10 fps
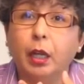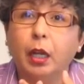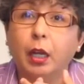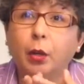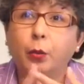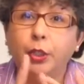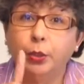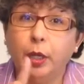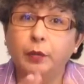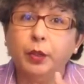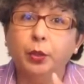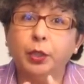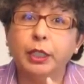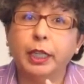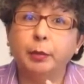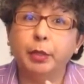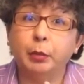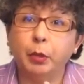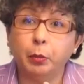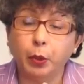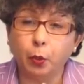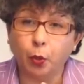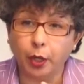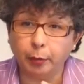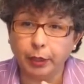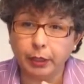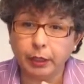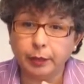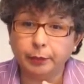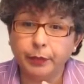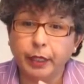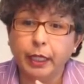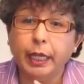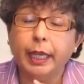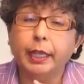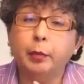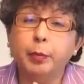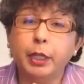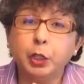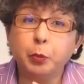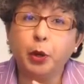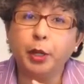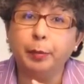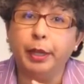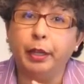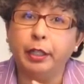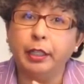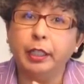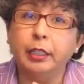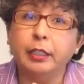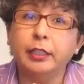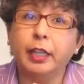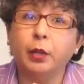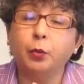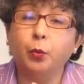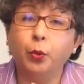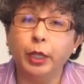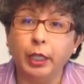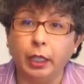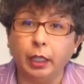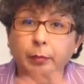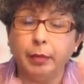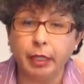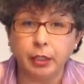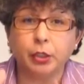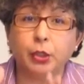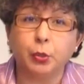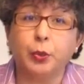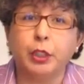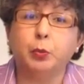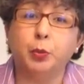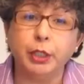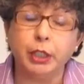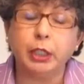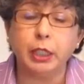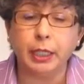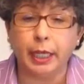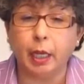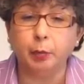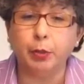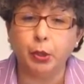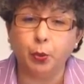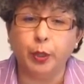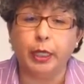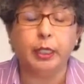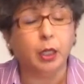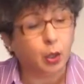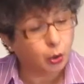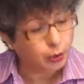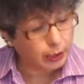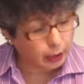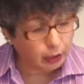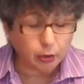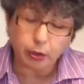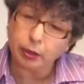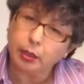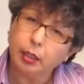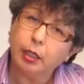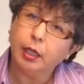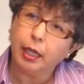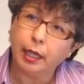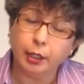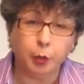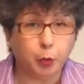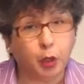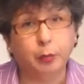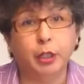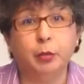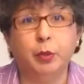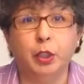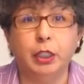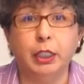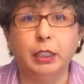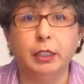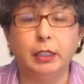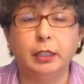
Uh, we do have a thirty-day minimum requirement. And the best part about it is that we, Master Suites, bridges the gap between the hotels and the apartment communities.